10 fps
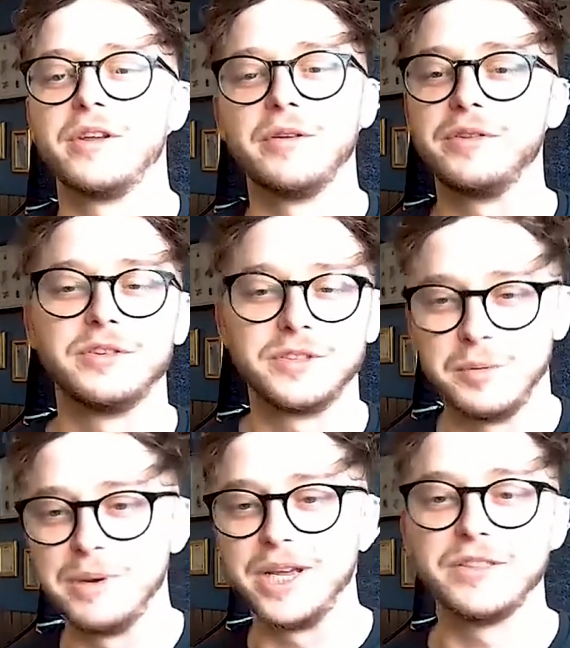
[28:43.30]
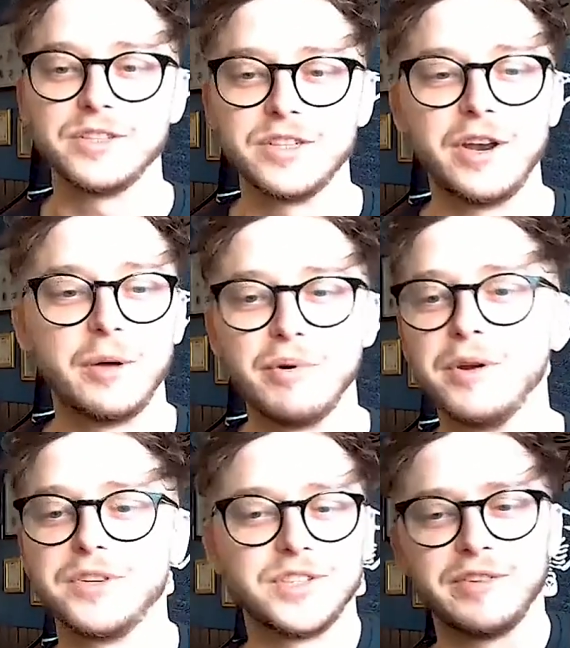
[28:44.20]
they've just completed the sign up
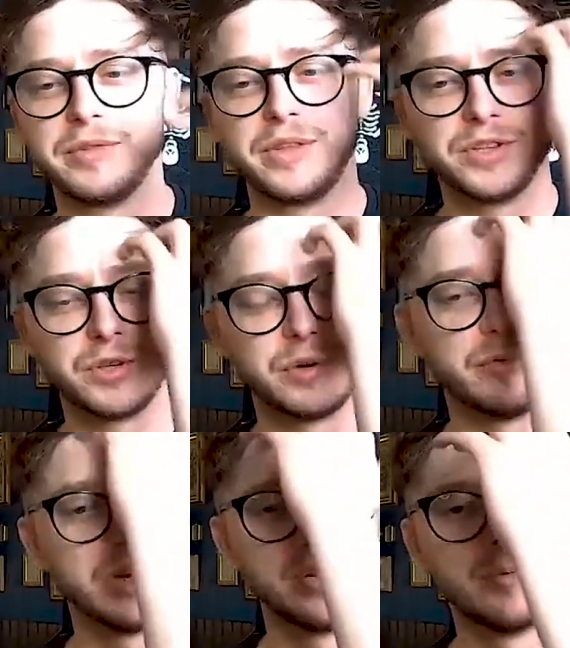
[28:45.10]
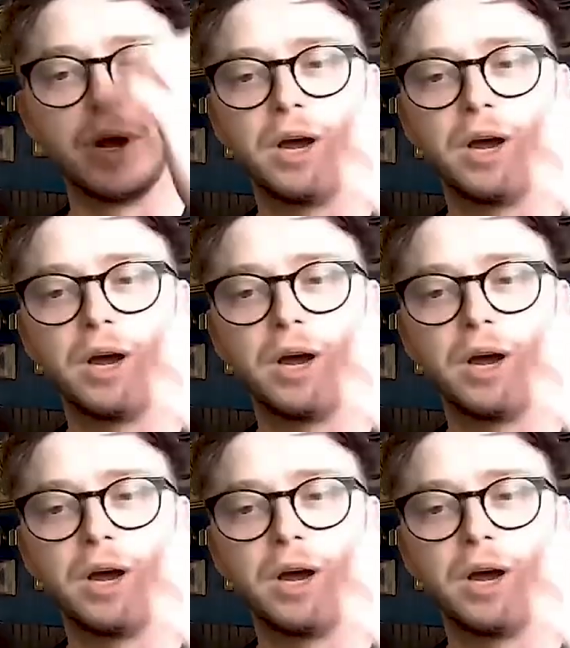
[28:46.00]
process, everything's gone yeah. really